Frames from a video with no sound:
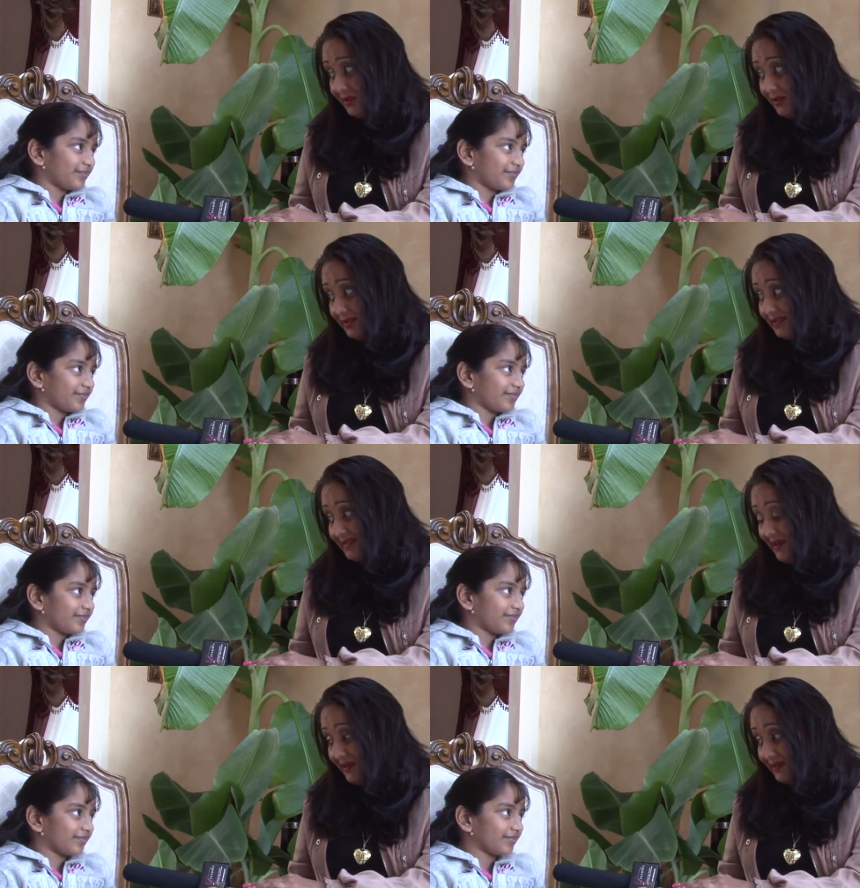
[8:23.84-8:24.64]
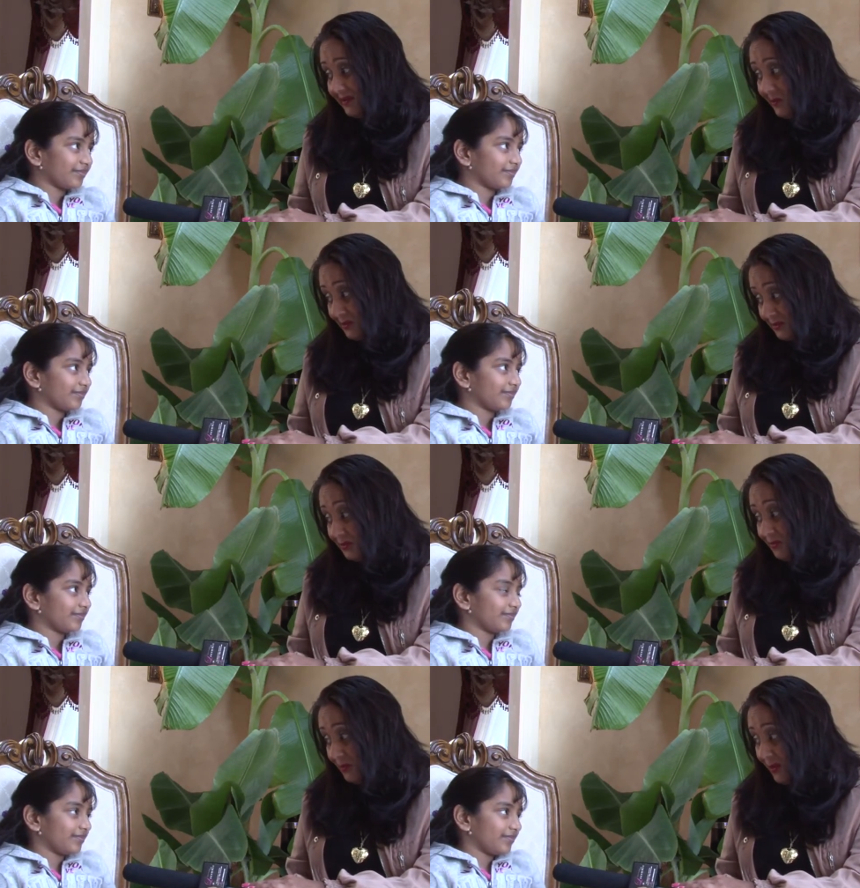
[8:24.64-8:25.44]
Speaker 1: couldn't uh, go to
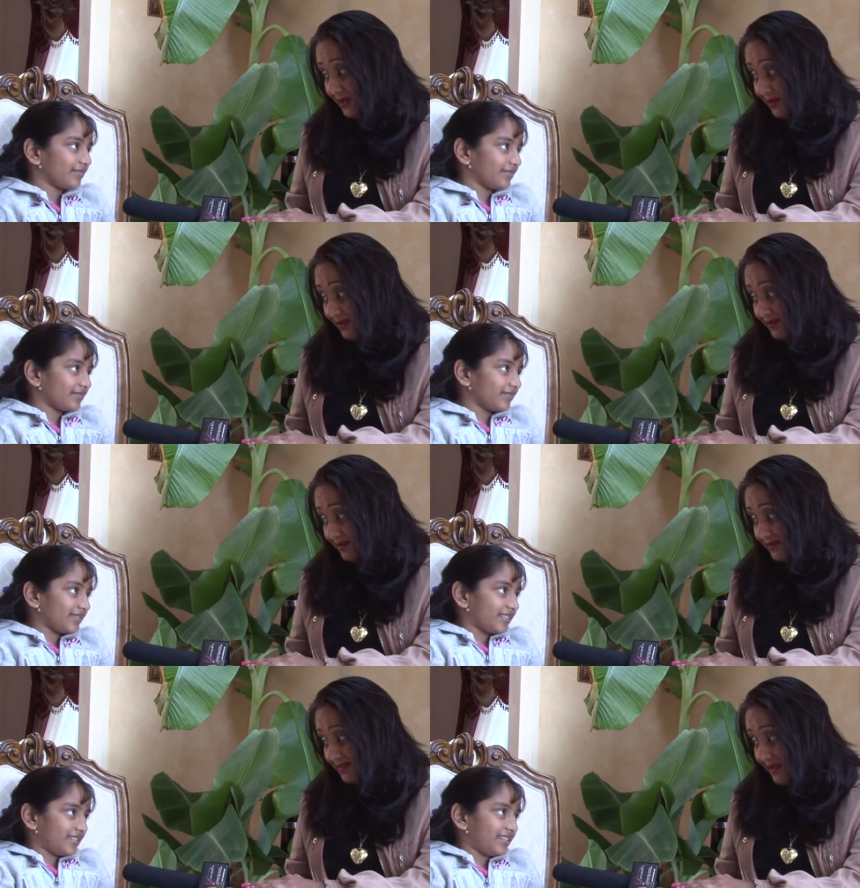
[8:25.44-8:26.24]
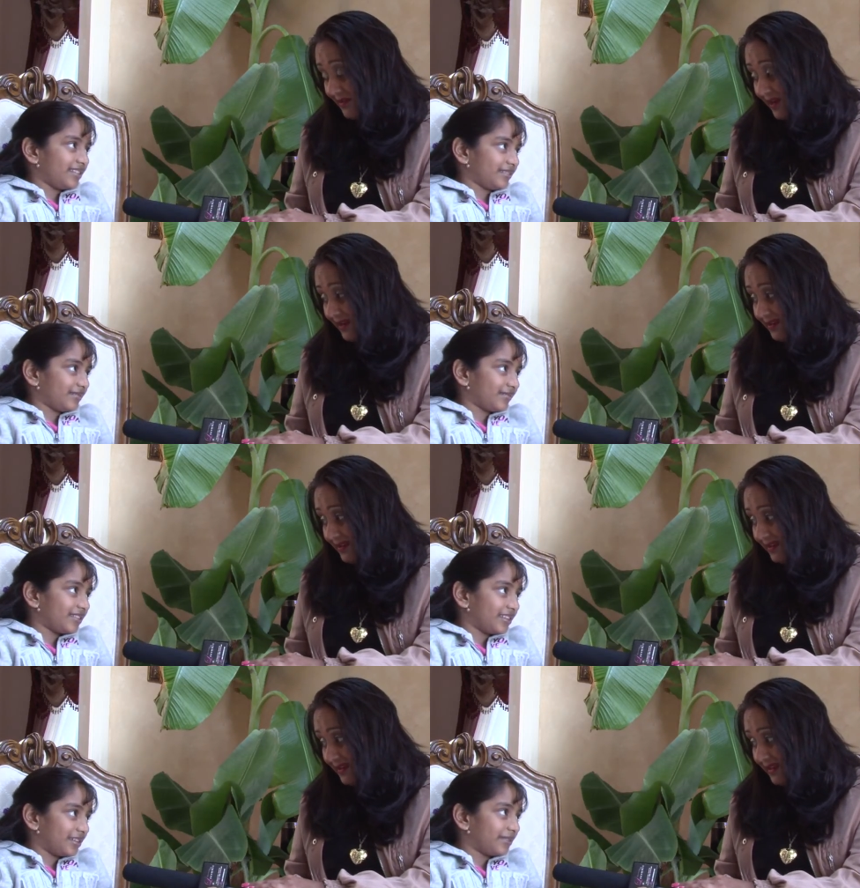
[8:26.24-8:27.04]
school for one year. Is that right?
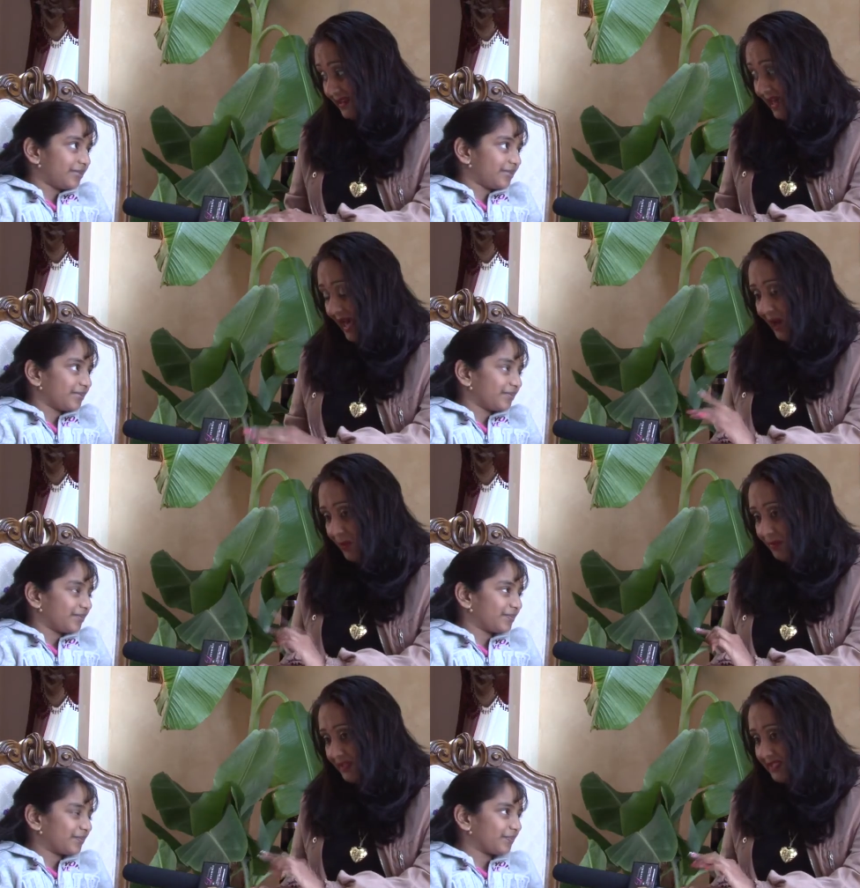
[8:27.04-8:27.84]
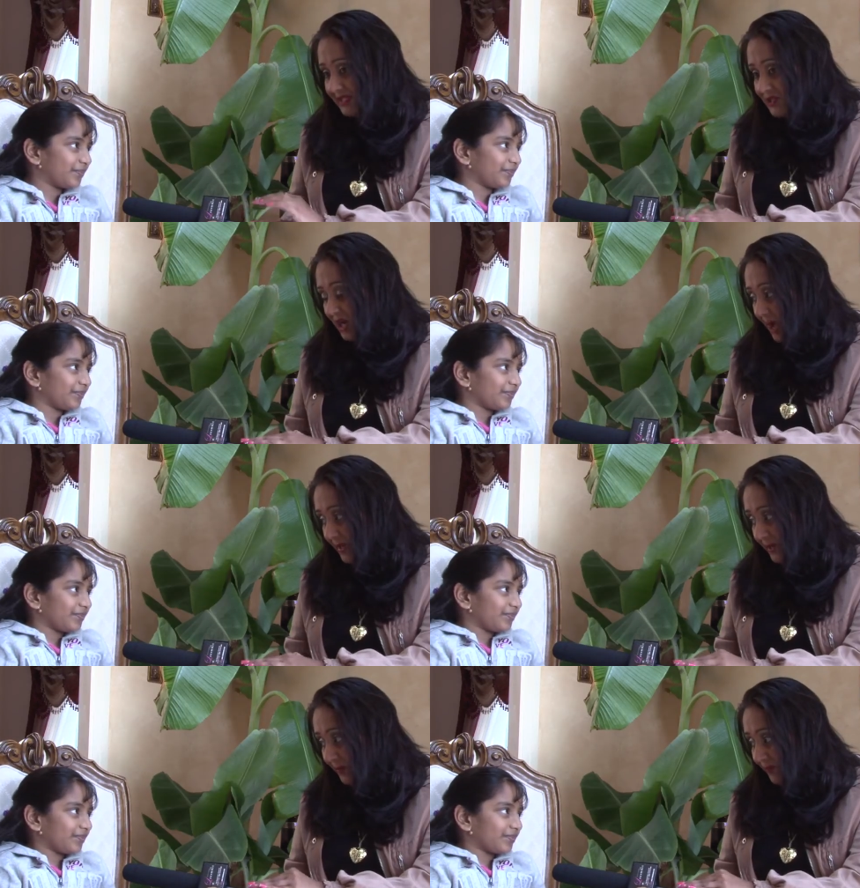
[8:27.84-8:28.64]
Yeah. And what place did you
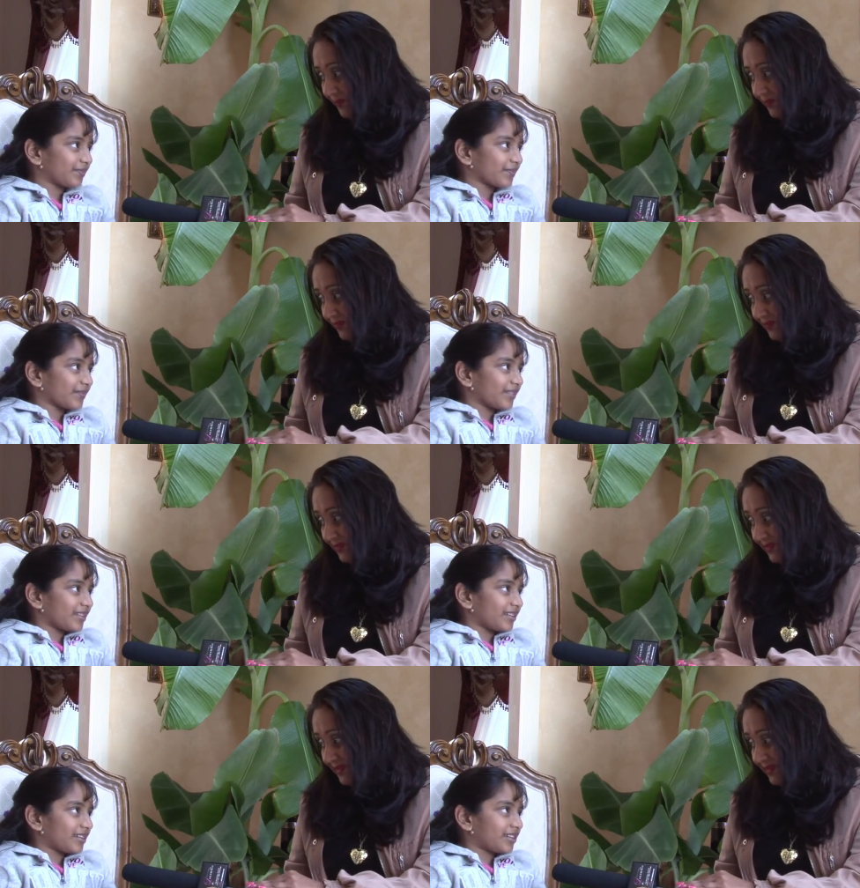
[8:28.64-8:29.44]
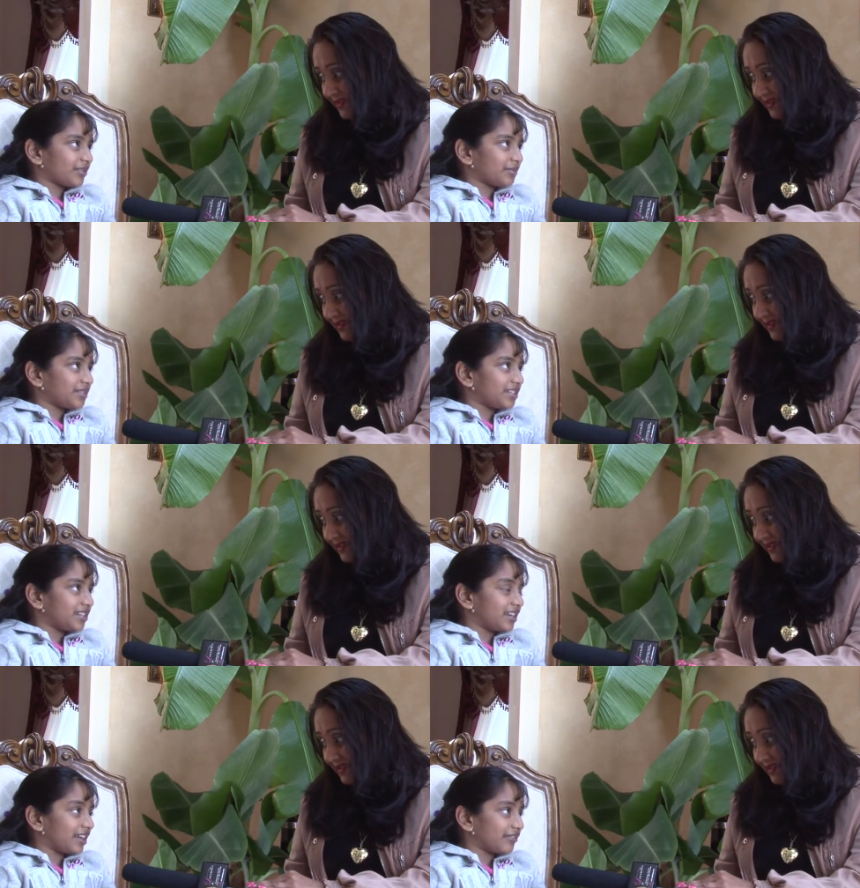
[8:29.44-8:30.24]
come in?
Speaker 2: I come in
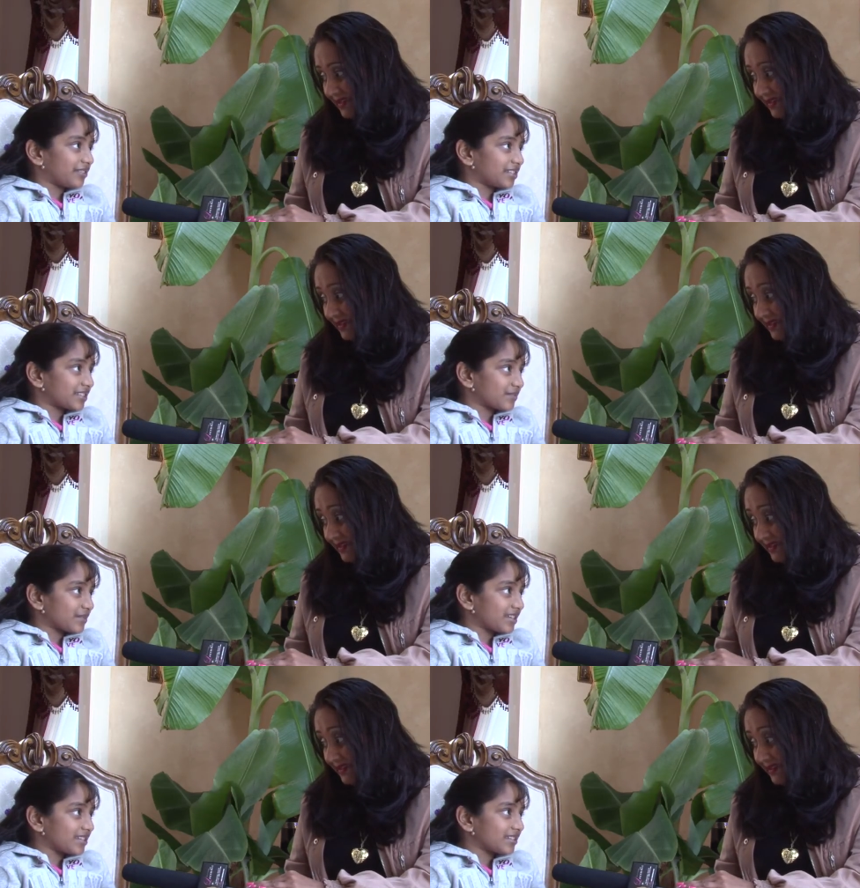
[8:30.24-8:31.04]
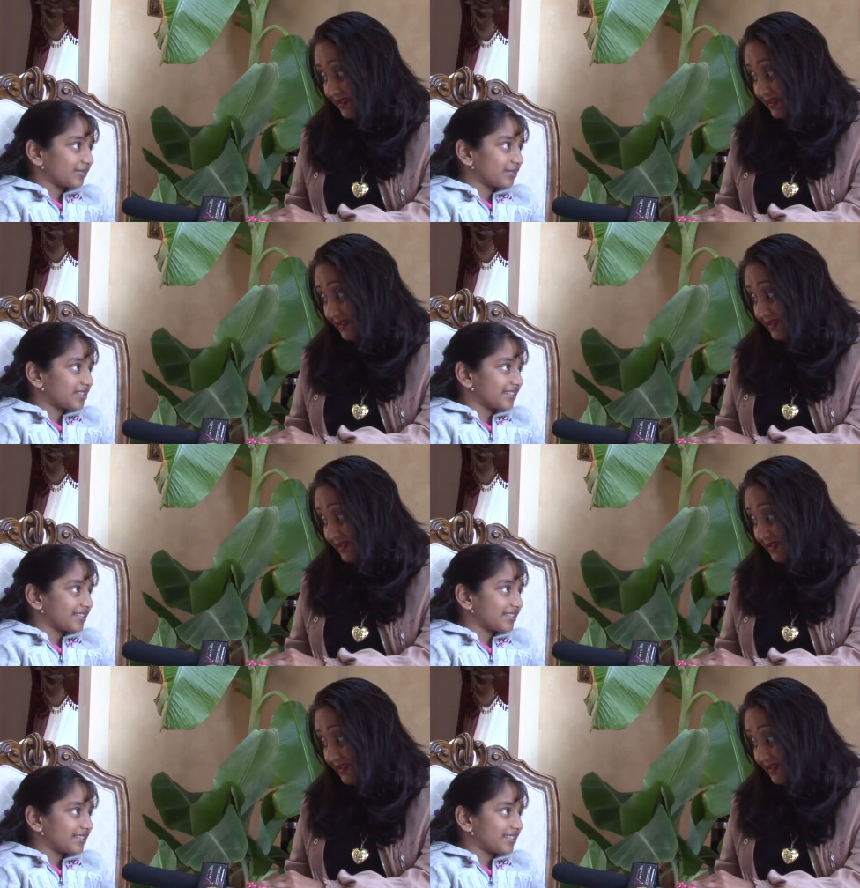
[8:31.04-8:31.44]
11th space with